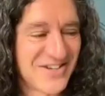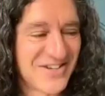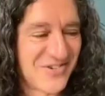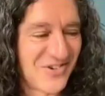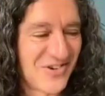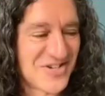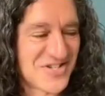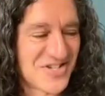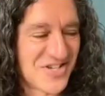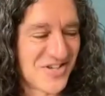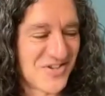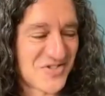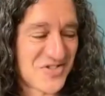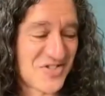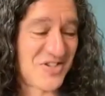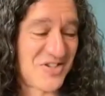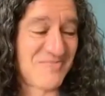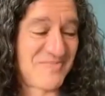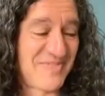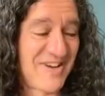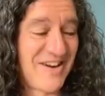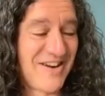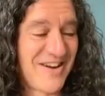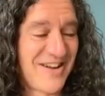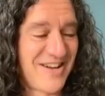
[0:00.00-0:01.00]
a torso, so
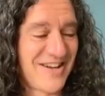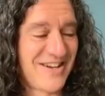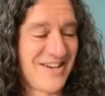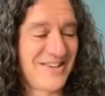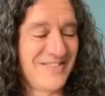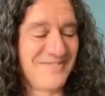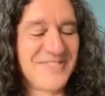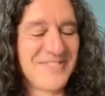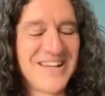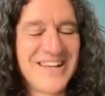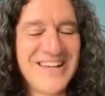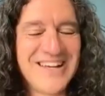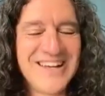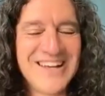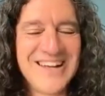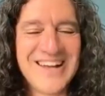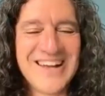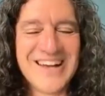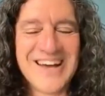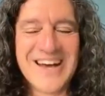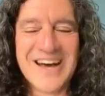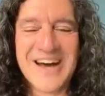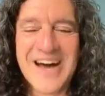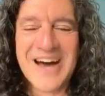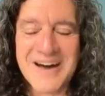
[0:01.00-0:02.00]
there you go.
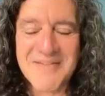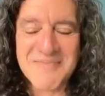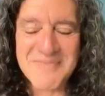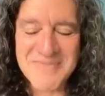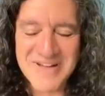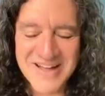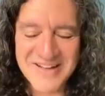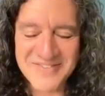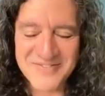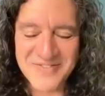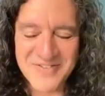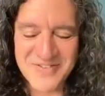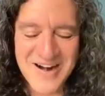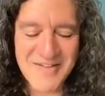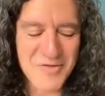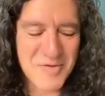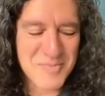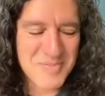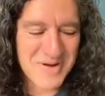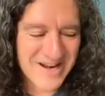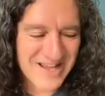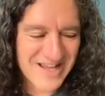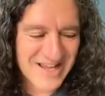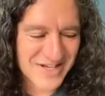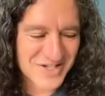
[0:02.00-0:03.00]
Uh, for
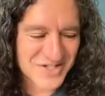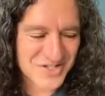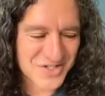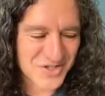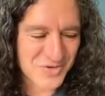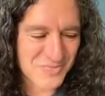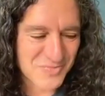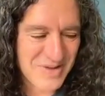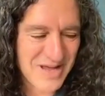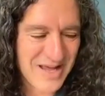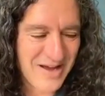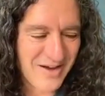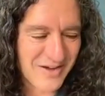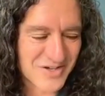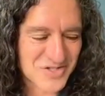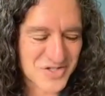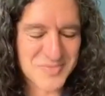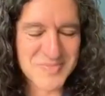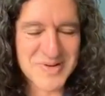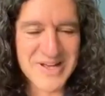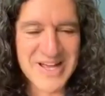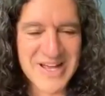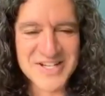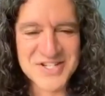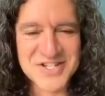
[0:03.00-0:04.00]
everybody else who may also
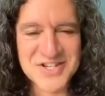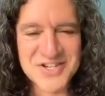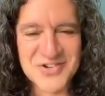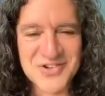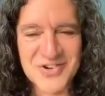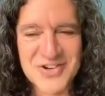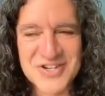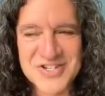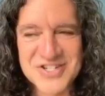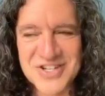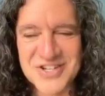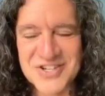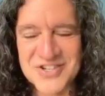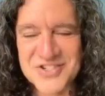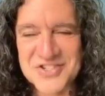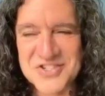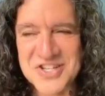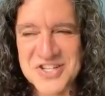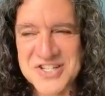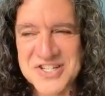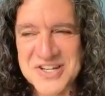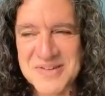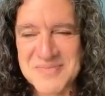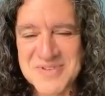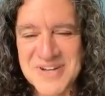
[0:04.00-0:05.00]
be heads and torsos
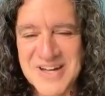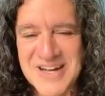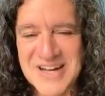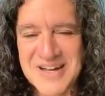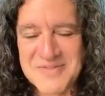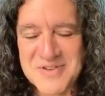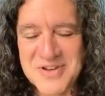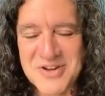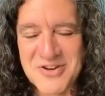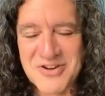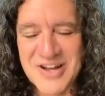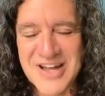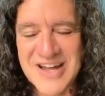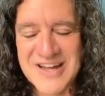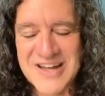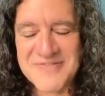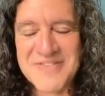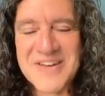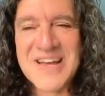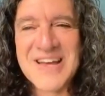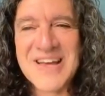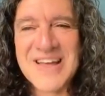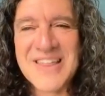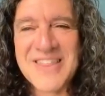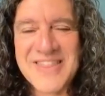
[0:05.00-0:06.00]
at some time in your life,
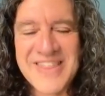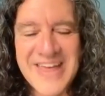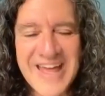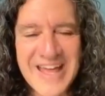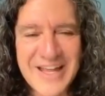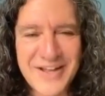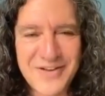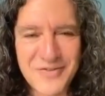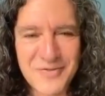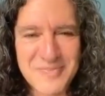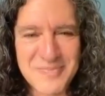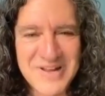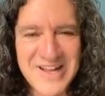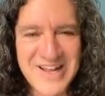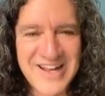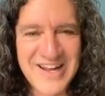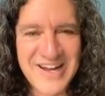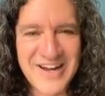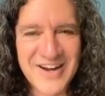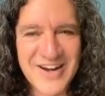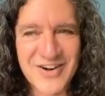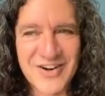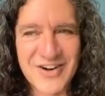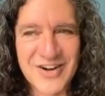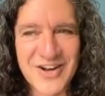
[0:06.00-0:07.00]
Thank you for being
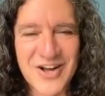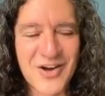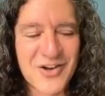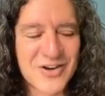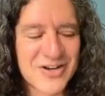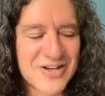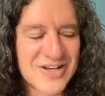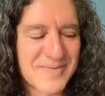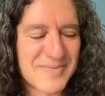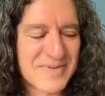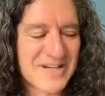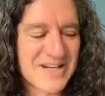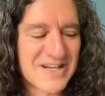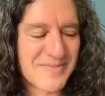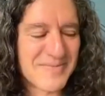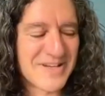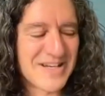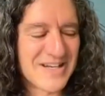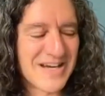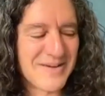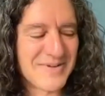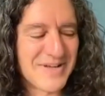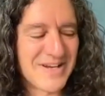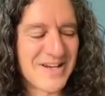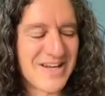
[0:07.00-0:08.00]
here. Go to
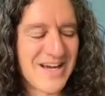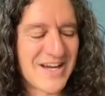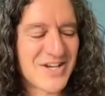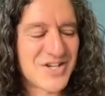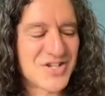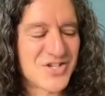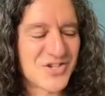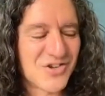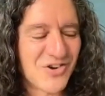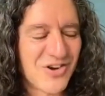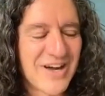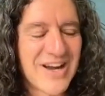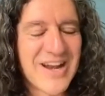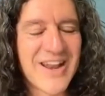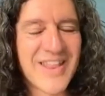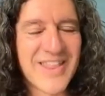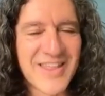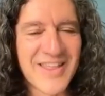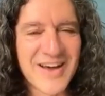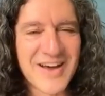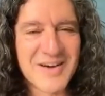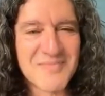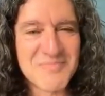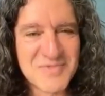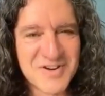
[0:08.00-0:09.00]

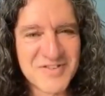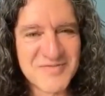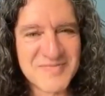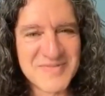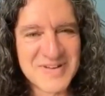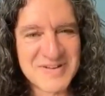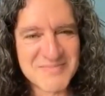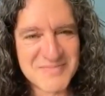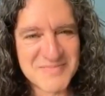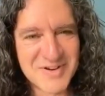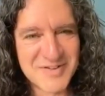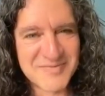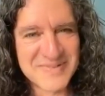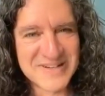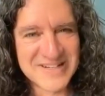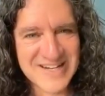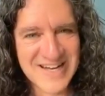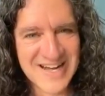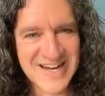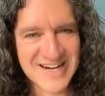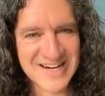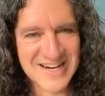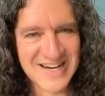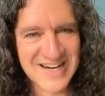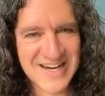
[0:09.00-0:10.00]

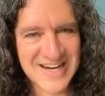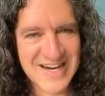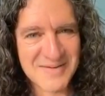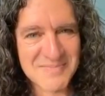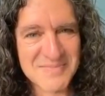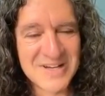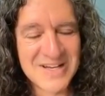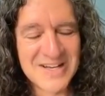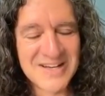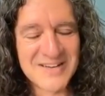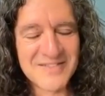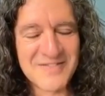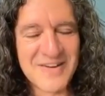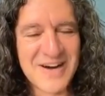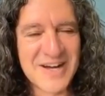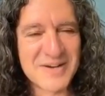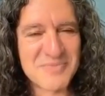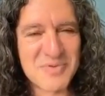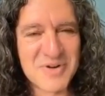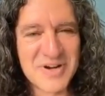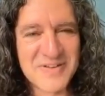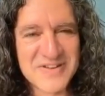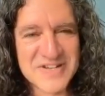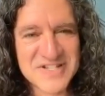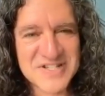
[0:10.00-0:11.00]
www.jointhemovementmovement.com. Find
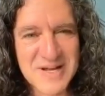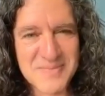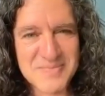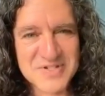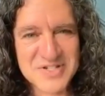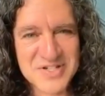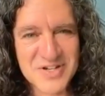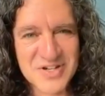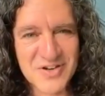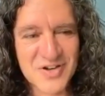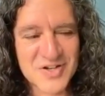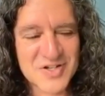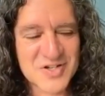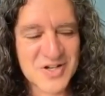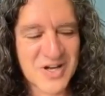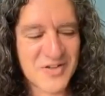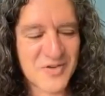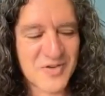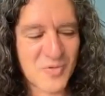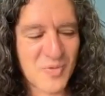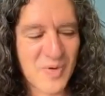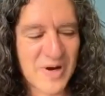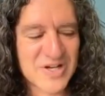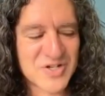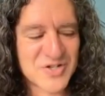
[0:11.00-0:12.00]
previous episodes,
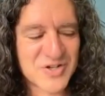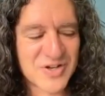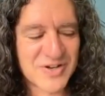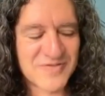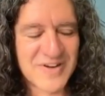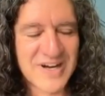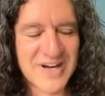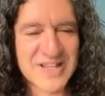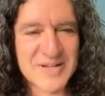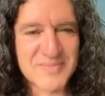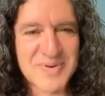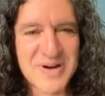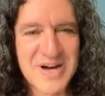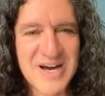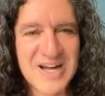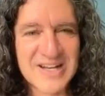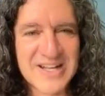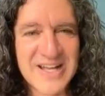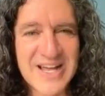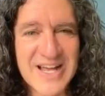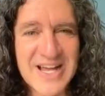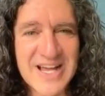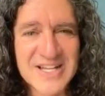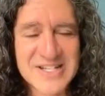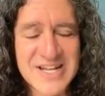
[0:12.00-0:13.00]
other ways you can find the
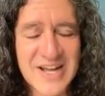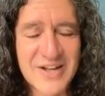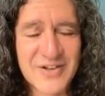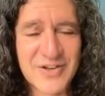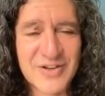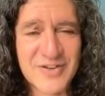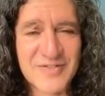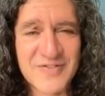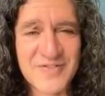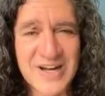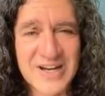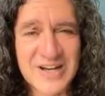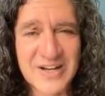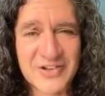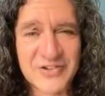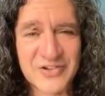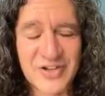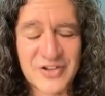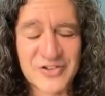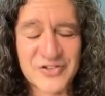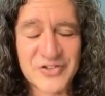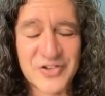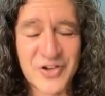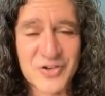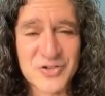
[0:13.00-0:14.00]
podcast, how you can find us
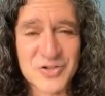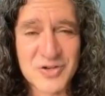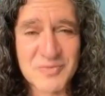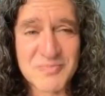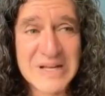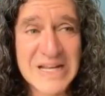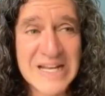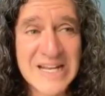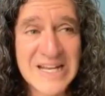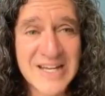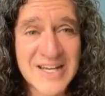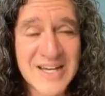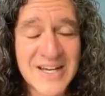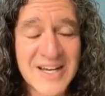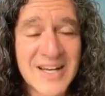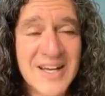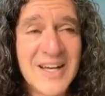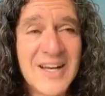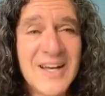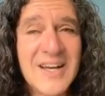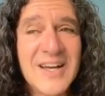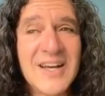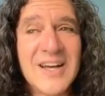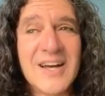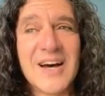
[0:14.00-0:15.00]
on social media,
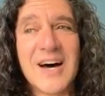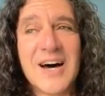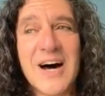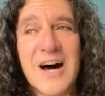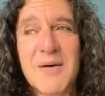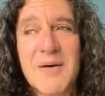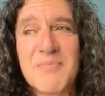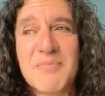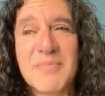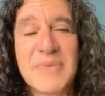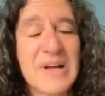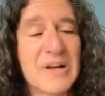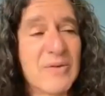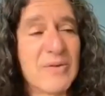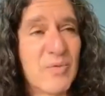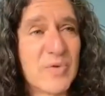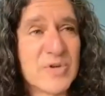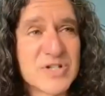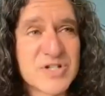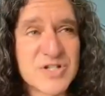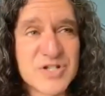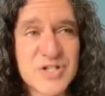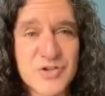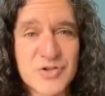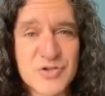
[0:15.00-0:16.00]
um, which
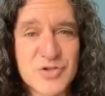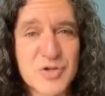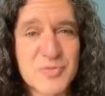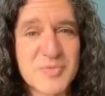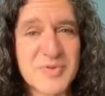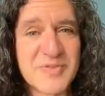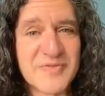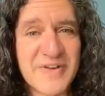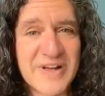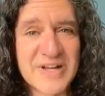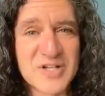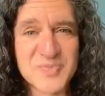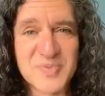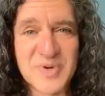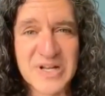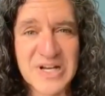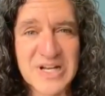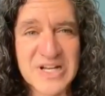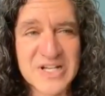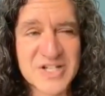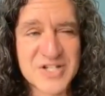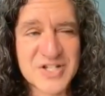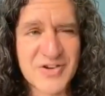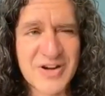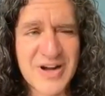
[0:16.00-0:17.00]
is YouTube and Facebook and
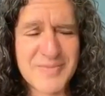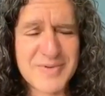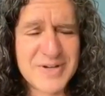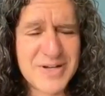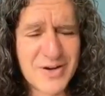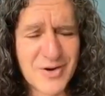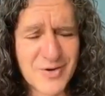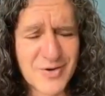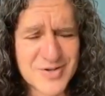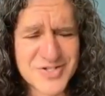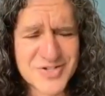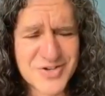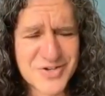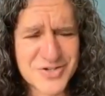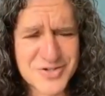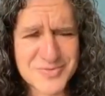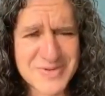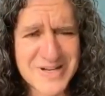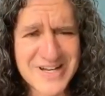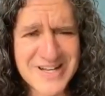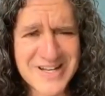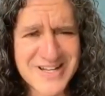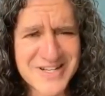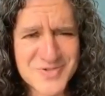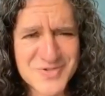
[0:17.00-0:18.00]
Instagram. And you know, social
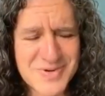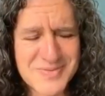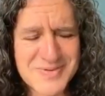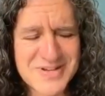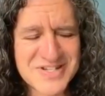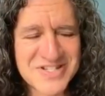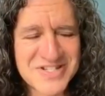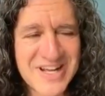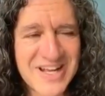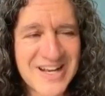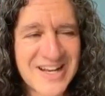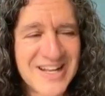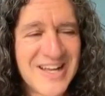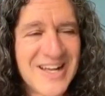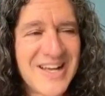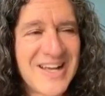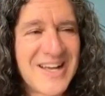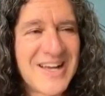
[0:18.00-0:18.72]
media is what am I saying?